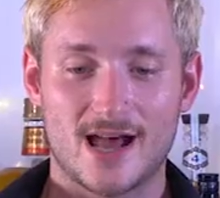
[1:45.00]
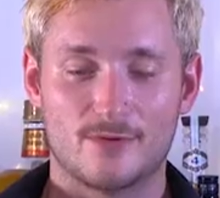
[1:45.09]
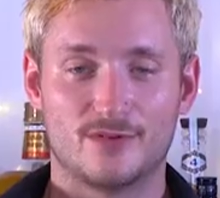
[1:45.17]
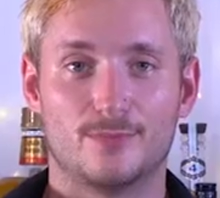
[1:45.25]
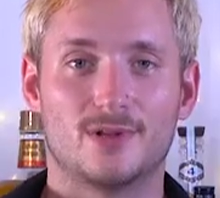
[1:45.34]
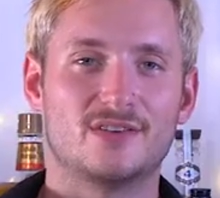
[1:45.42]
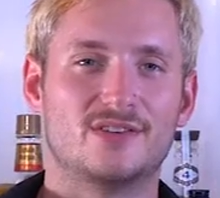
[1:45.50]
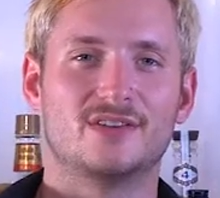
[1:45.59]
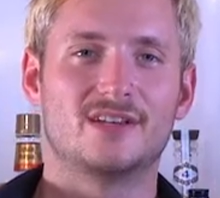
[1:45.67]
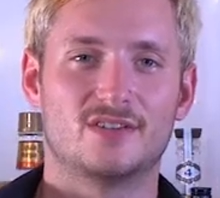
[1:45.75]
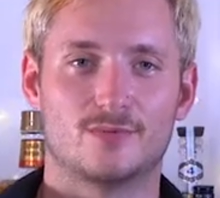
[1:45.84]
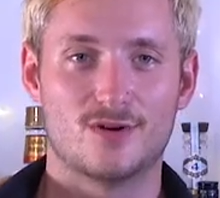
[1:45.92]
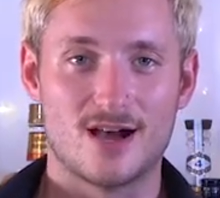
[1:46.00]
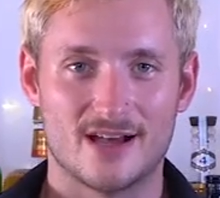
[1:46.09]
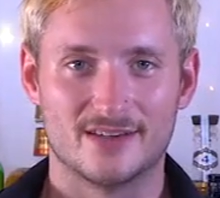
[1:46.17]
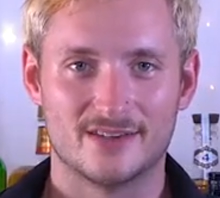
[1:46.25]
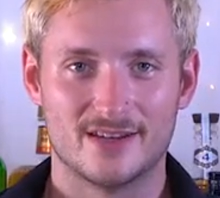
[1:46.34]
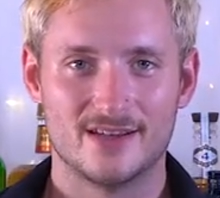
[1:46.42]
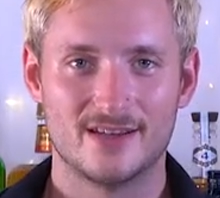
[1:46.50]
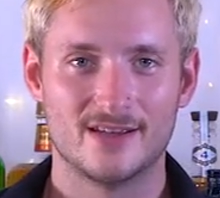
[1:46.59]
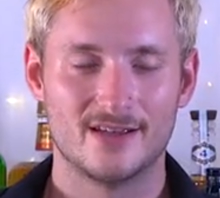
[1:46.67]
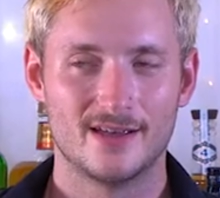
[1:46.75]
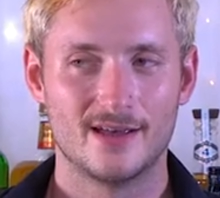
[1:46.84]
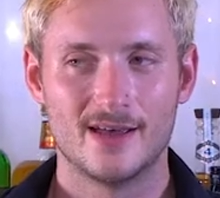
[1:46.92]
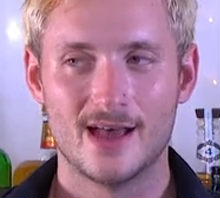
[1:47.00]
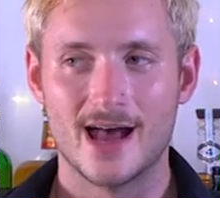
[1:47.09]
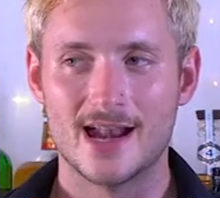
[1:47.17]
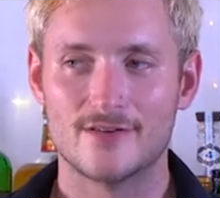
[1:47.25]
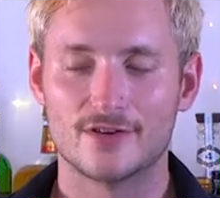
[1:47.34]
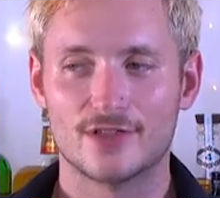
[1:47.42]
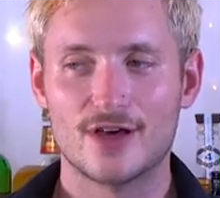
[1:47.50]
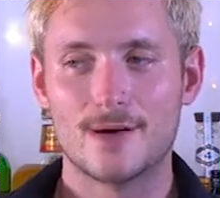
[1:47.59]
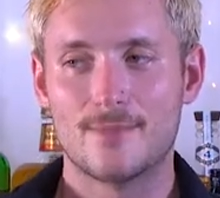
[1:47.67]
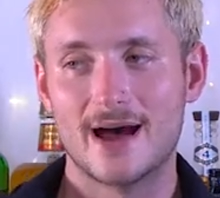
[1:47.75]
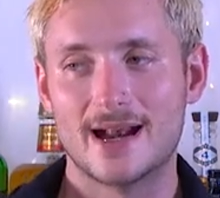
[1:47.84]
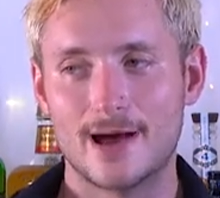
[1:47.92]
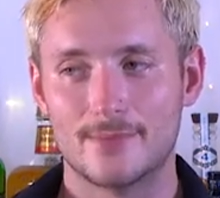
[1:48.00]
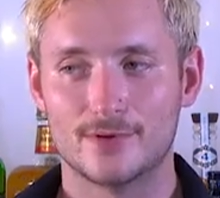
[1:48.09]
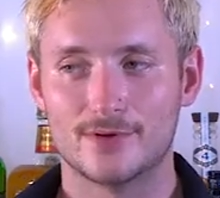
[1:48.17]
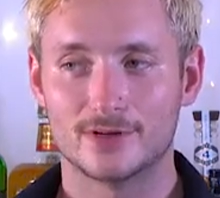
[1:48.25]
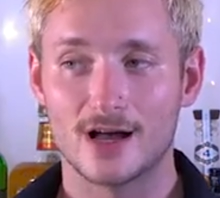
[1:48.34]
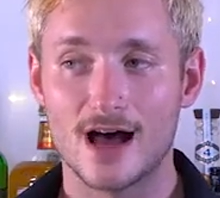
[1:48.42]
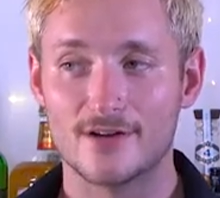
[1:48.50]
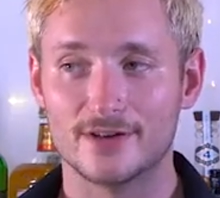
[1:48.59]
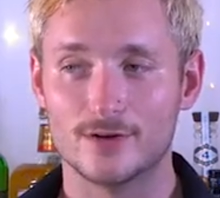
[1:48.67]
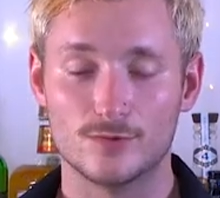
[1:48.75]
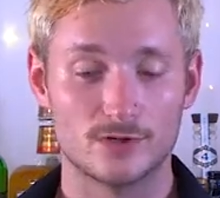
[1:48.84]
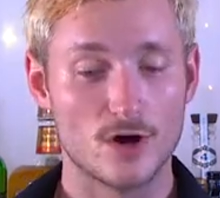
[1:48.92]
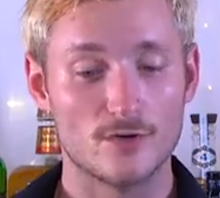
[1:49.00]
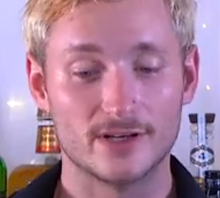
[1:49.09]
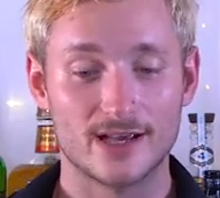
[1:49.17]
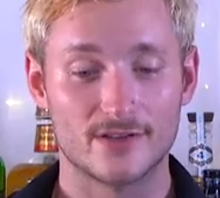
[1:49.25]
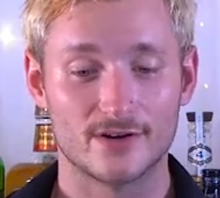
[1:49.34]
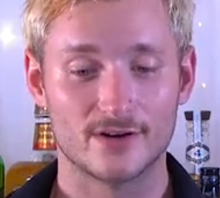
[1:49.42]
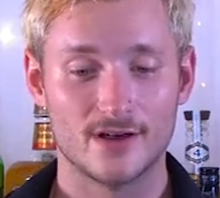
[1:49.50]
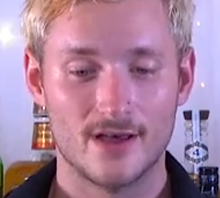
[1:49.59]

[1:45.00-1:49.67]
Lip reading: I was pleasantly surprised. I never thought pineapple and coffee would go together